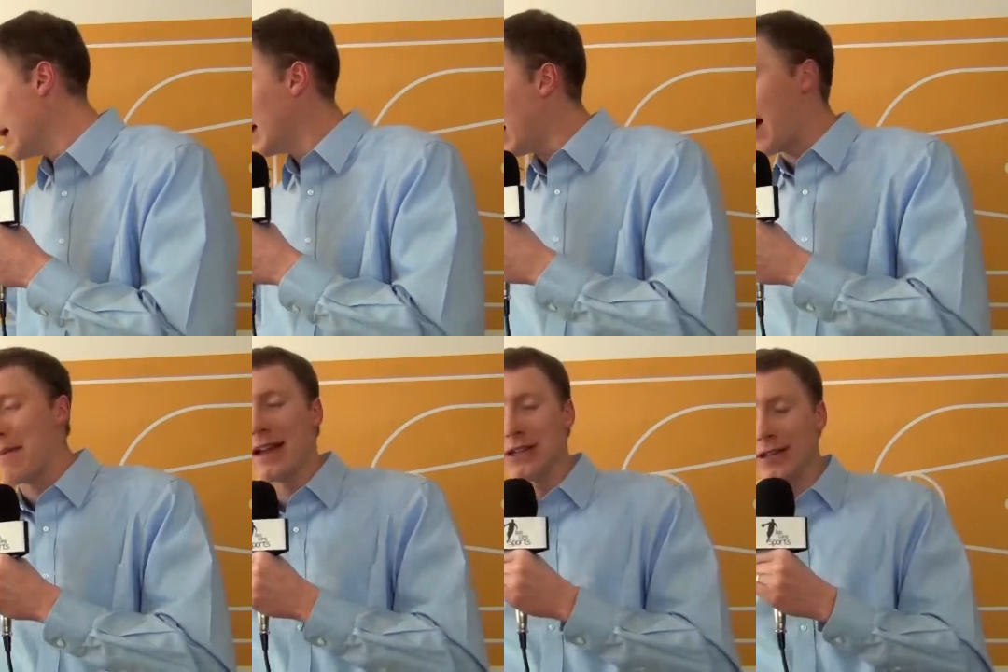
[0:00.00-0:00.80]
I
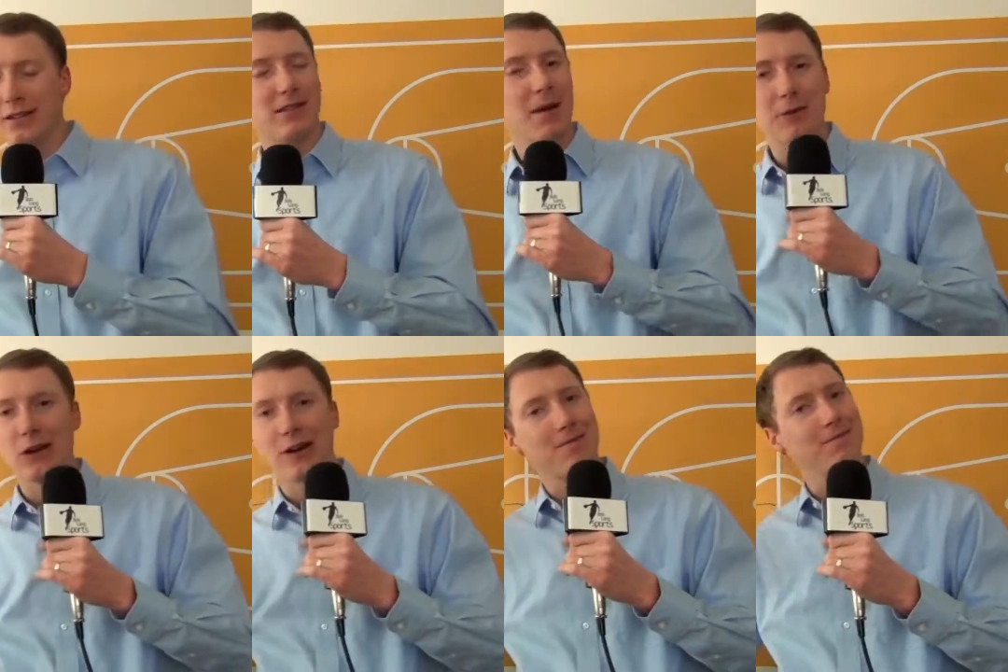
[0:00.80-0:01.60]
mentioned some
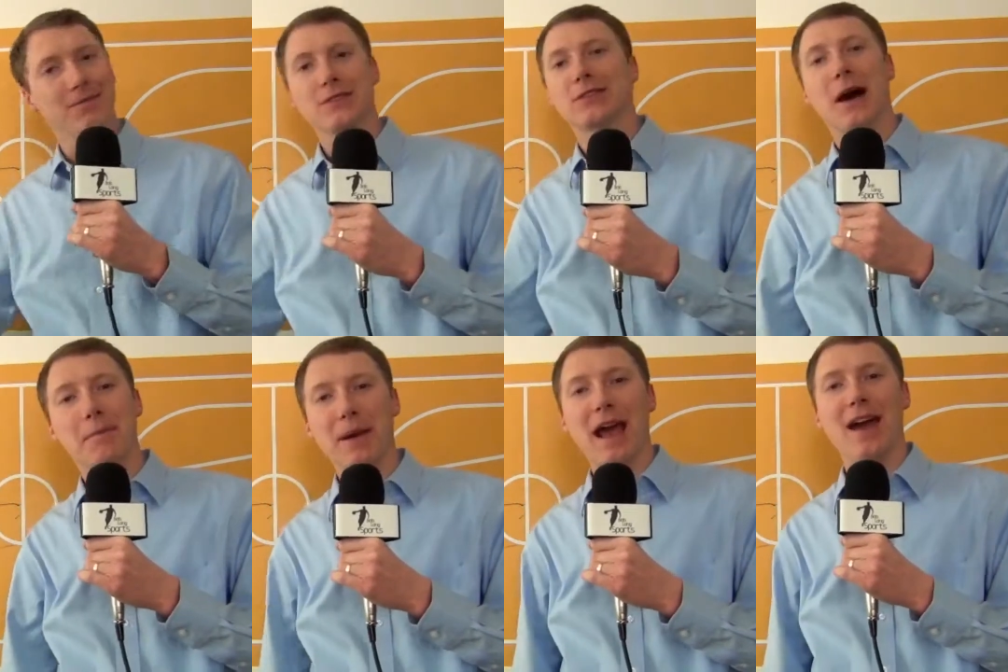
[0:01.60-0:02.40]
good,
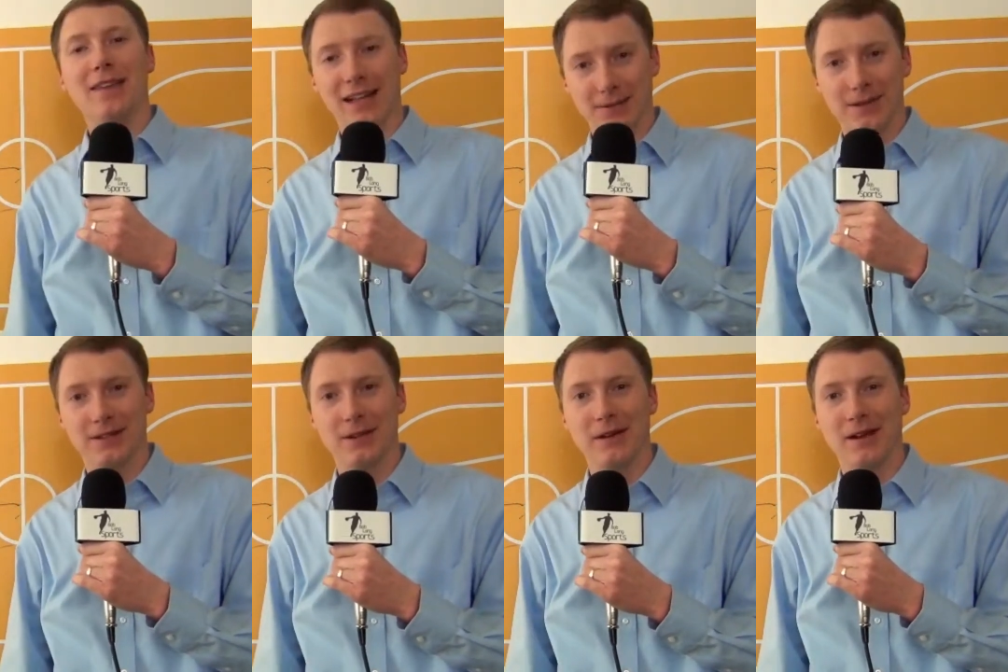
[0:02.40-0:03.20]
some bad. That's what we
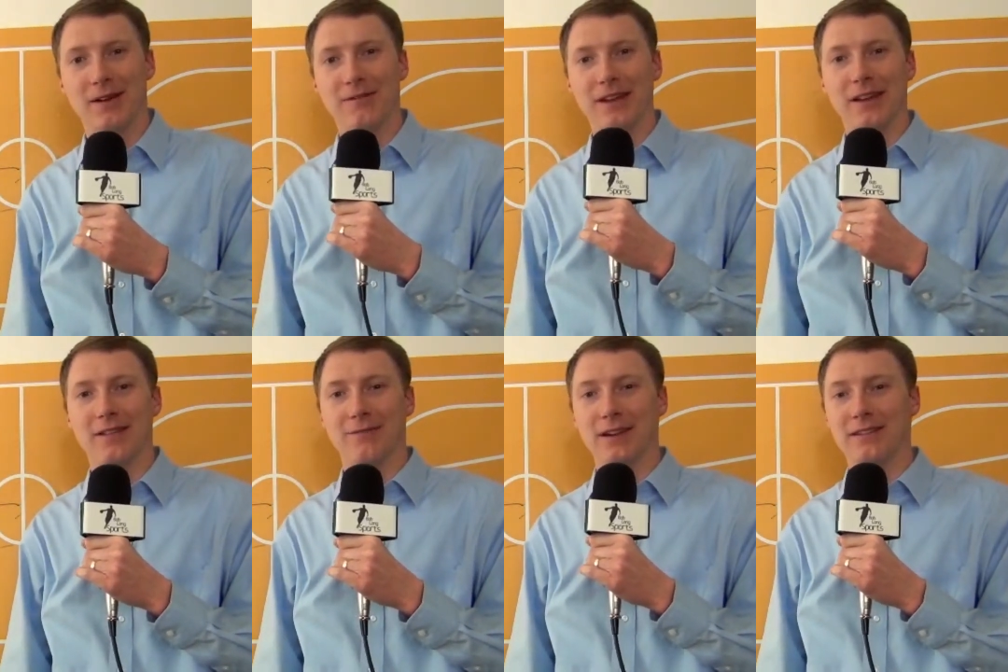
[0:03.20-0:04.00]
do here on
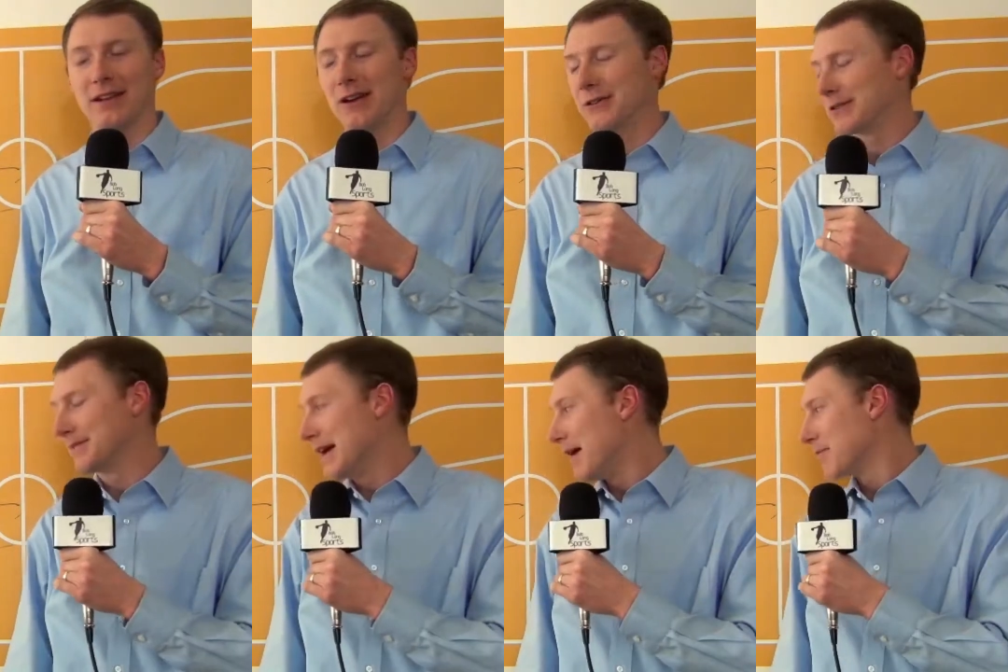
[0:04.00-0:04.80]
V's and O's.
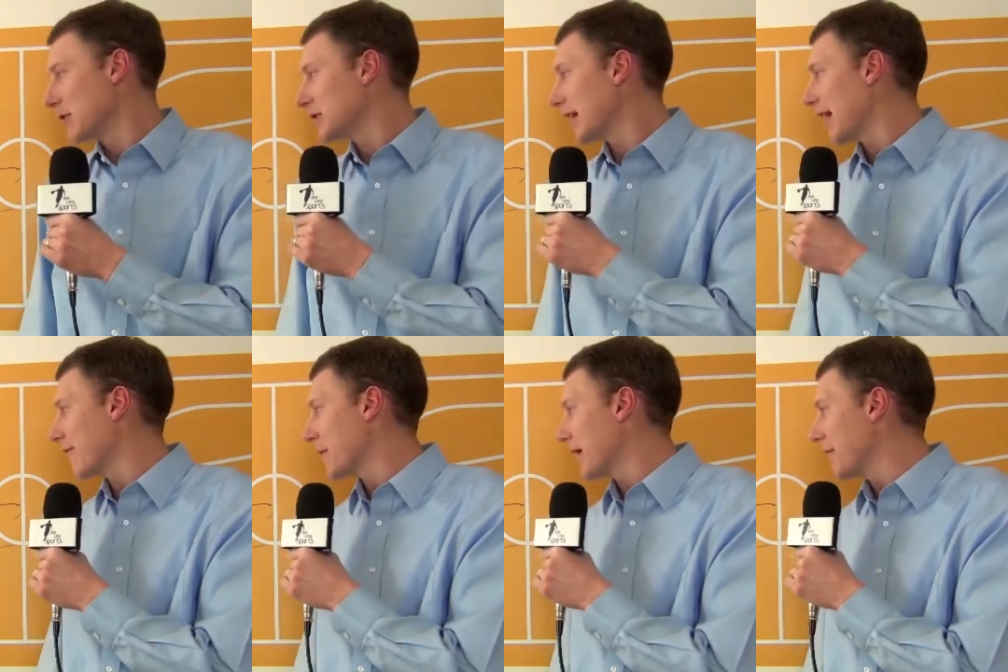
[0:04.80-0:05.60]
Appreciate
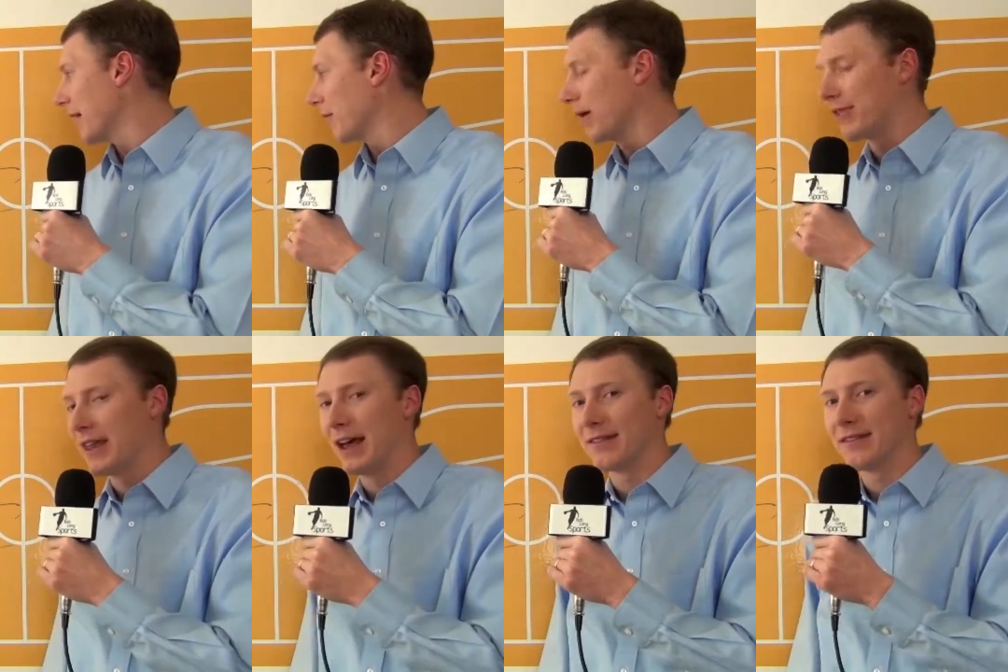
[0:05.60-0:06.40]
everybody being with
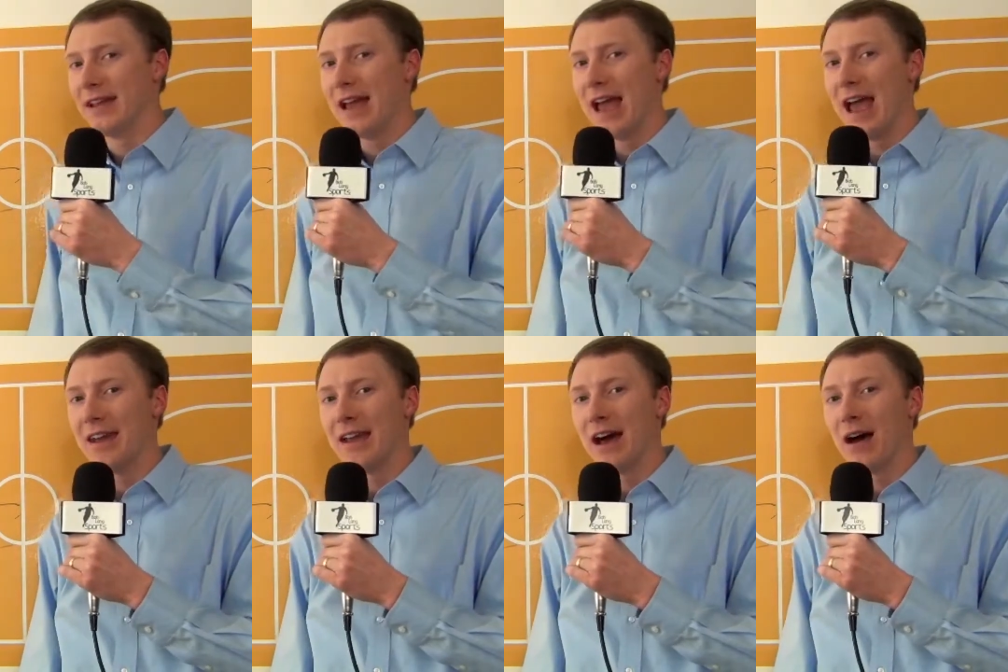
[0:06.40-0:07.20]
us,
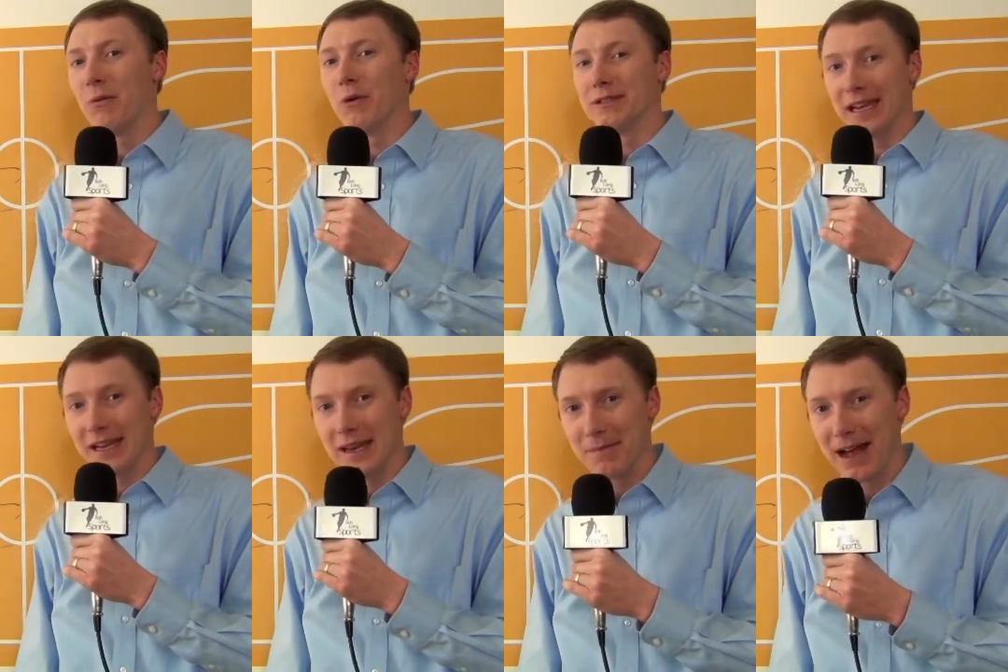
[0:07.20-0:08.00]
and we'll
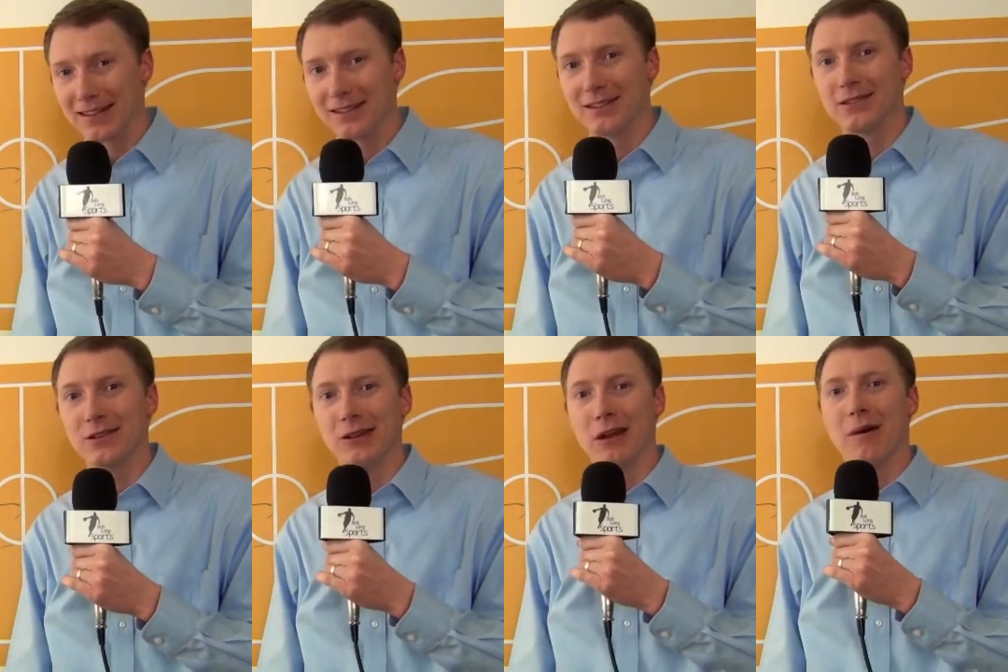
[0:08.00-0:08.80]
take you back to the
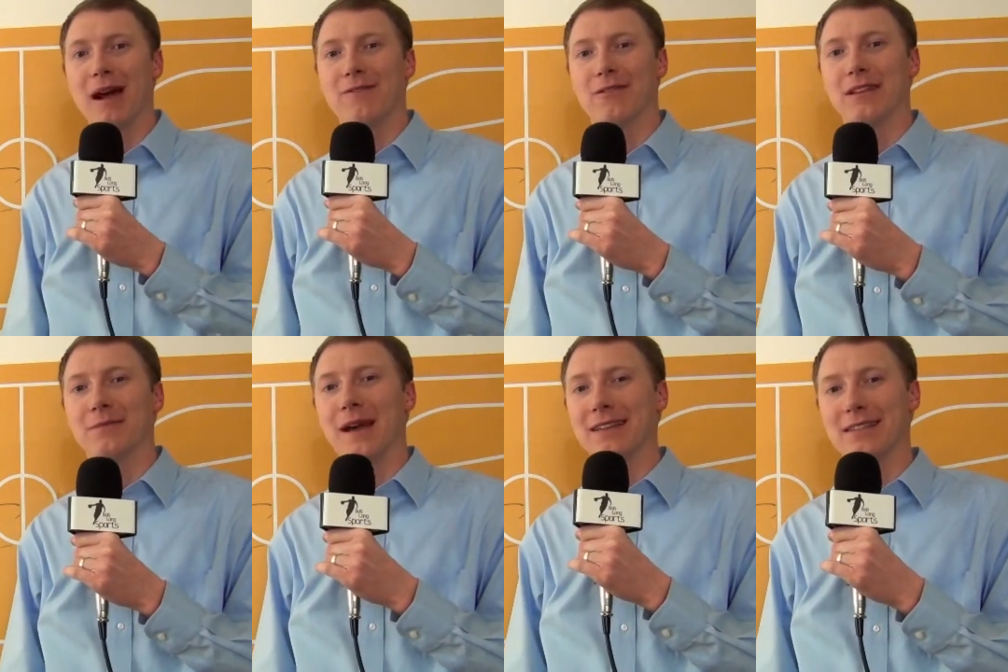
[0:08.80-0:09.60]
studio after these
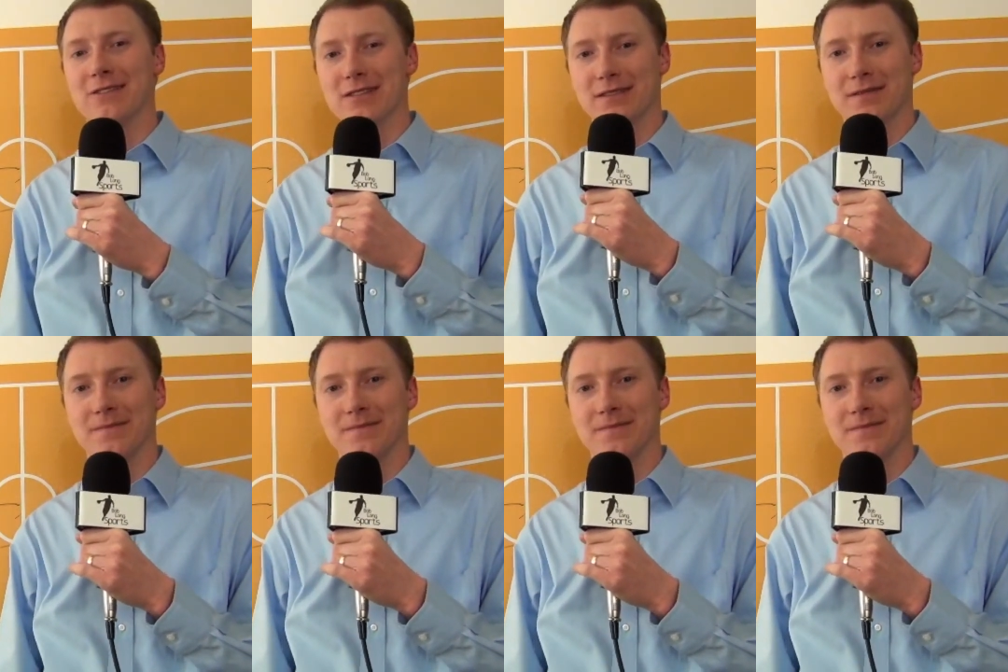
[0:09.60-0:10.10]
messages.